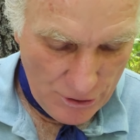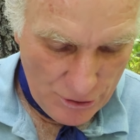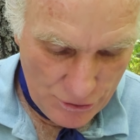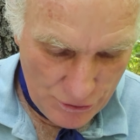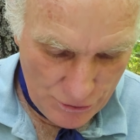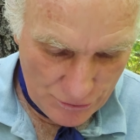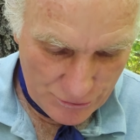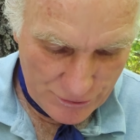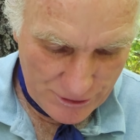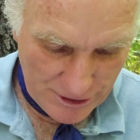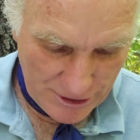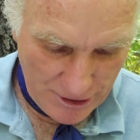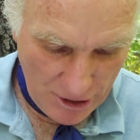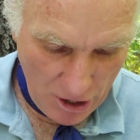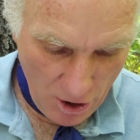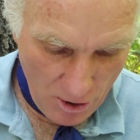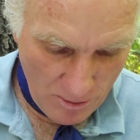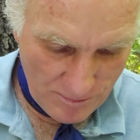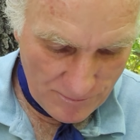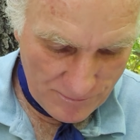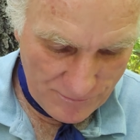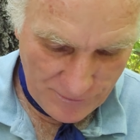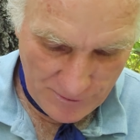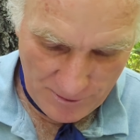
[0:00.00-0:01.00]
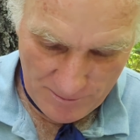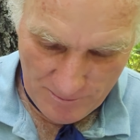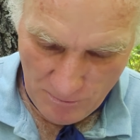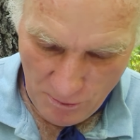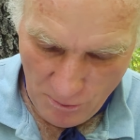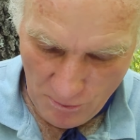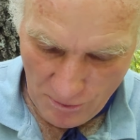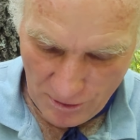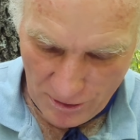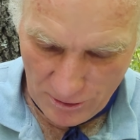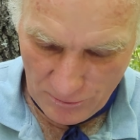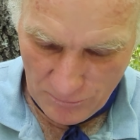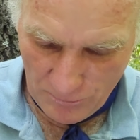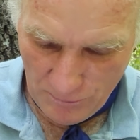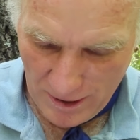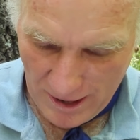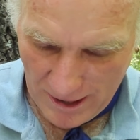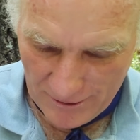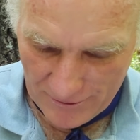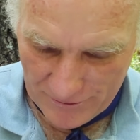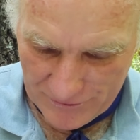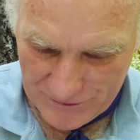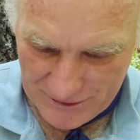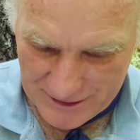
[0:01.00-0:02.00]
Who could hope for more
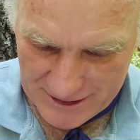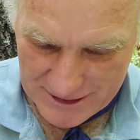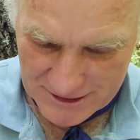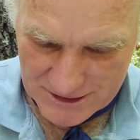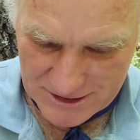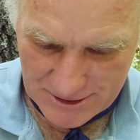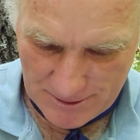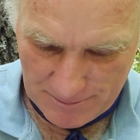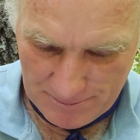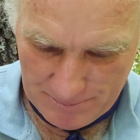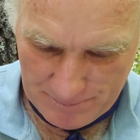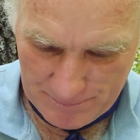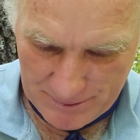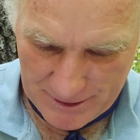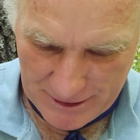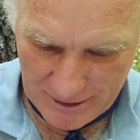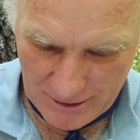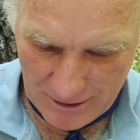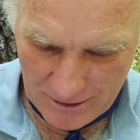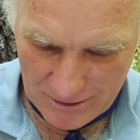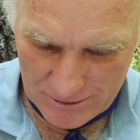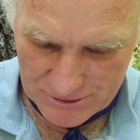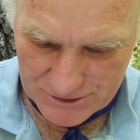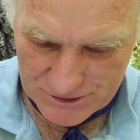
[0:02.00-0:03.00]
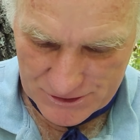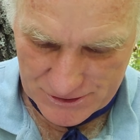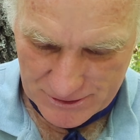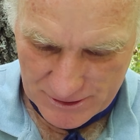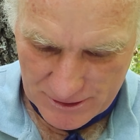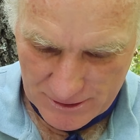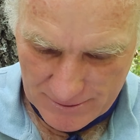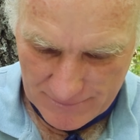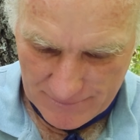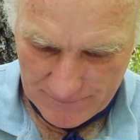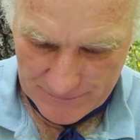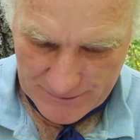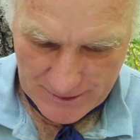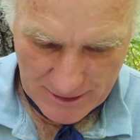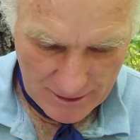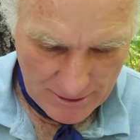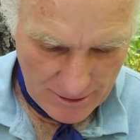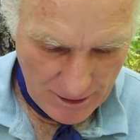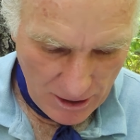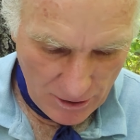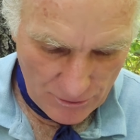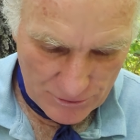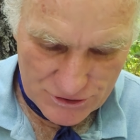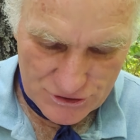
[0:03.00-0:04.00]
while these appears,
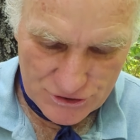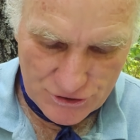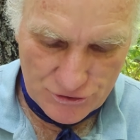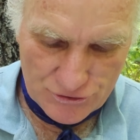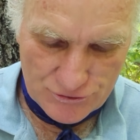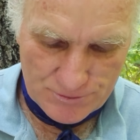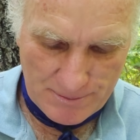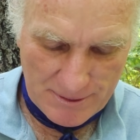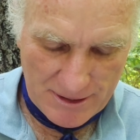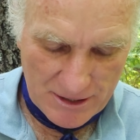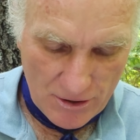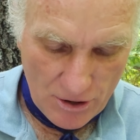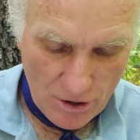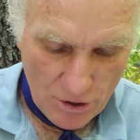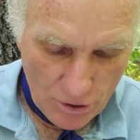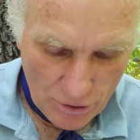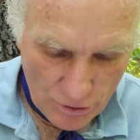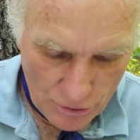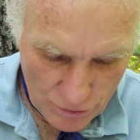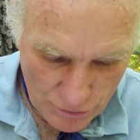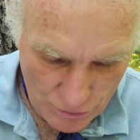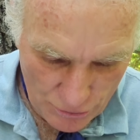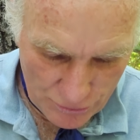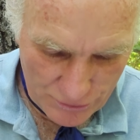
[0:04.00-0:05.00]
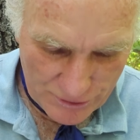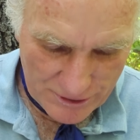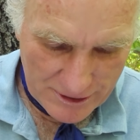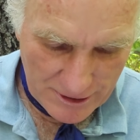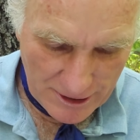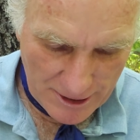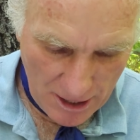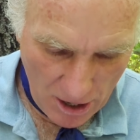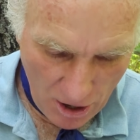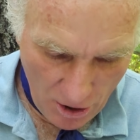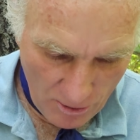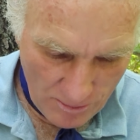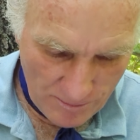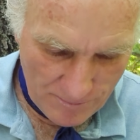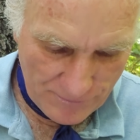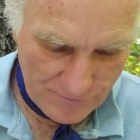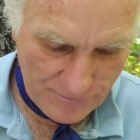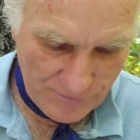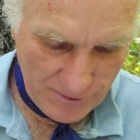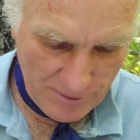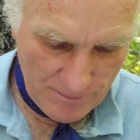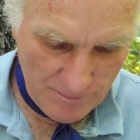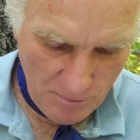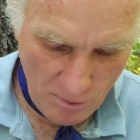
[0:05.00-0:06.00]
oh, excuse me, who could hope
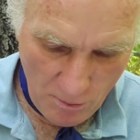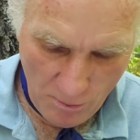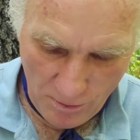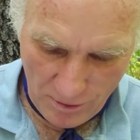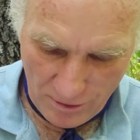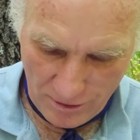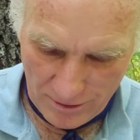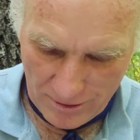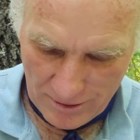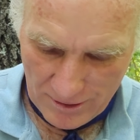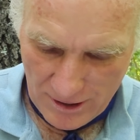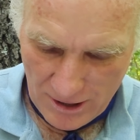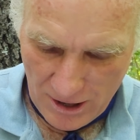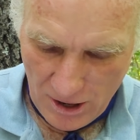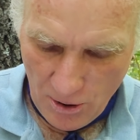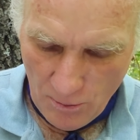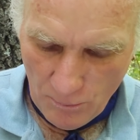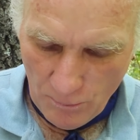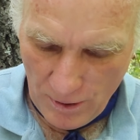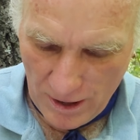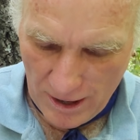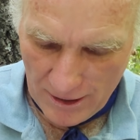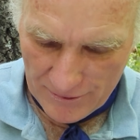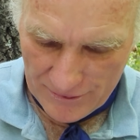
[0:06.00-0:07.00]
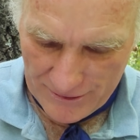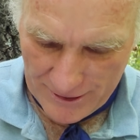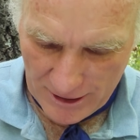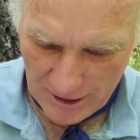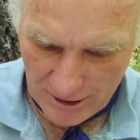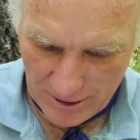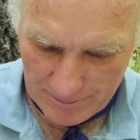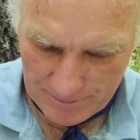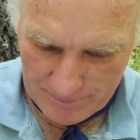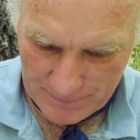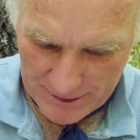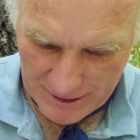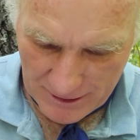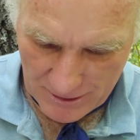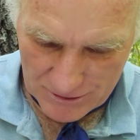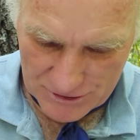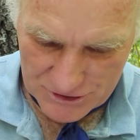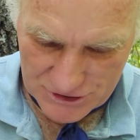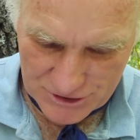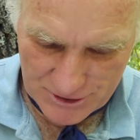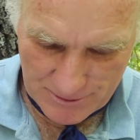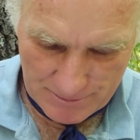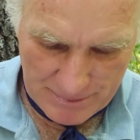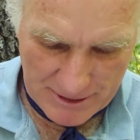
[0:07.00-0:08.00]
for more while there
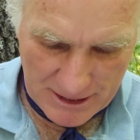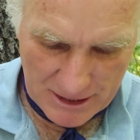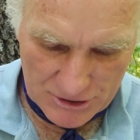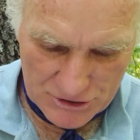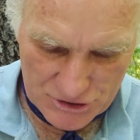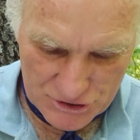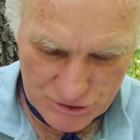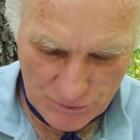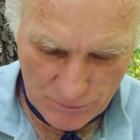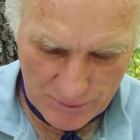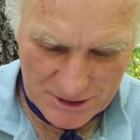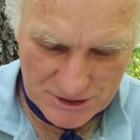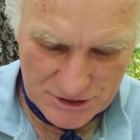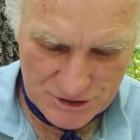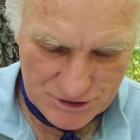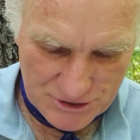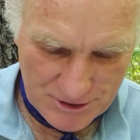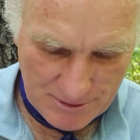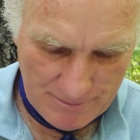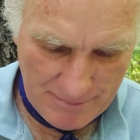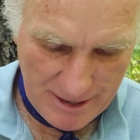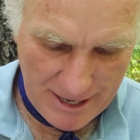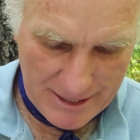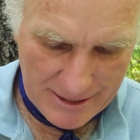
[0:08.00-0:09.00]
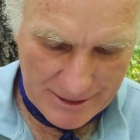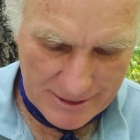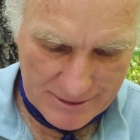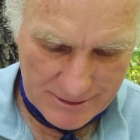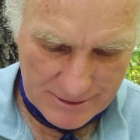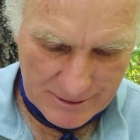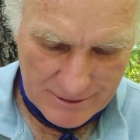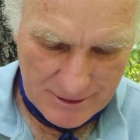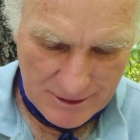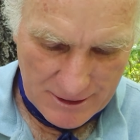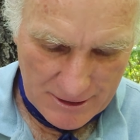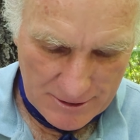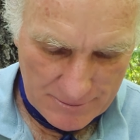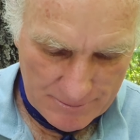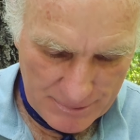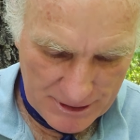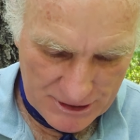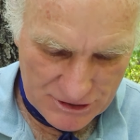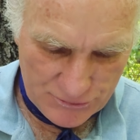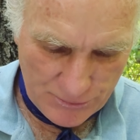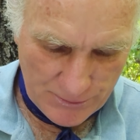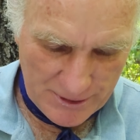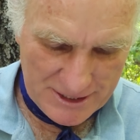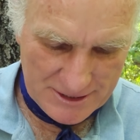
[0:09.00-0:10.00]
appears to be a choice to make
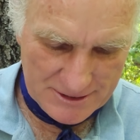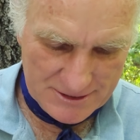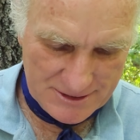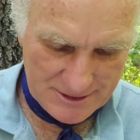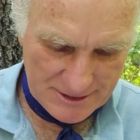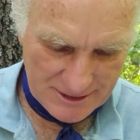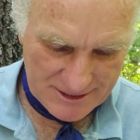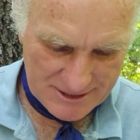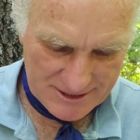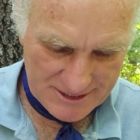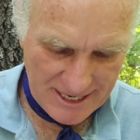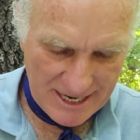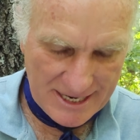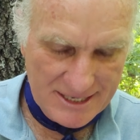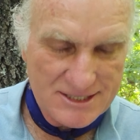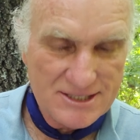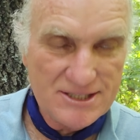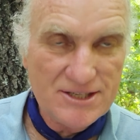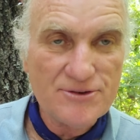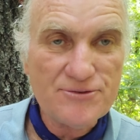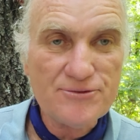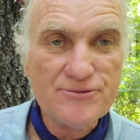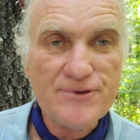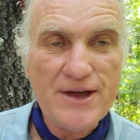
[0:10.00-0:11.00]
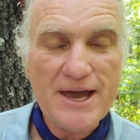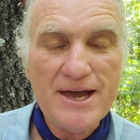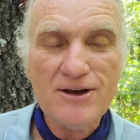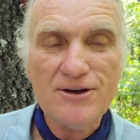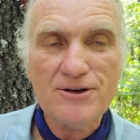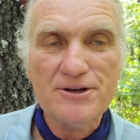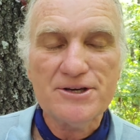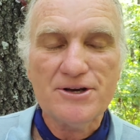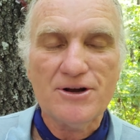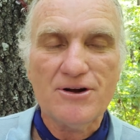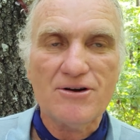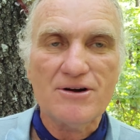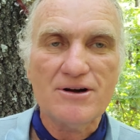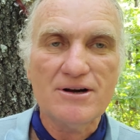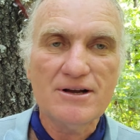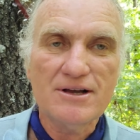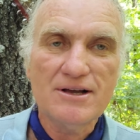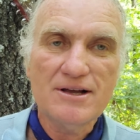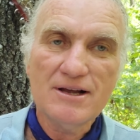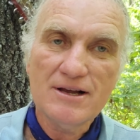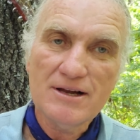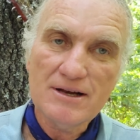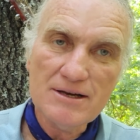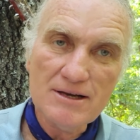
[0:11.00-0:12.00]
between success and failure,
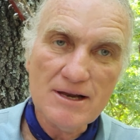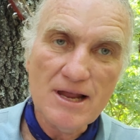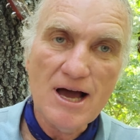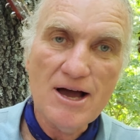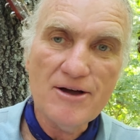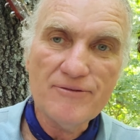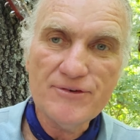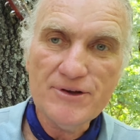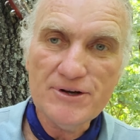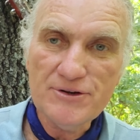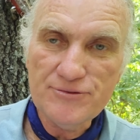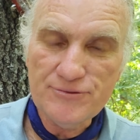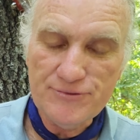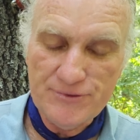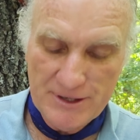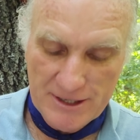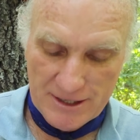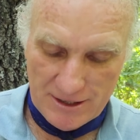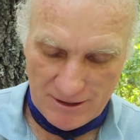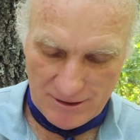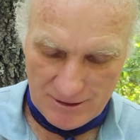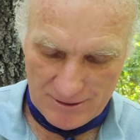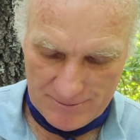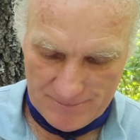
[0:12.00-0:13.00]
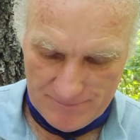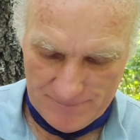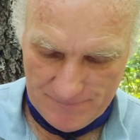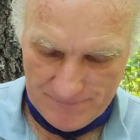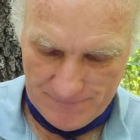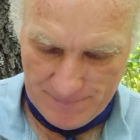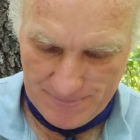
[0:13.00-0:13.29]
love and fear?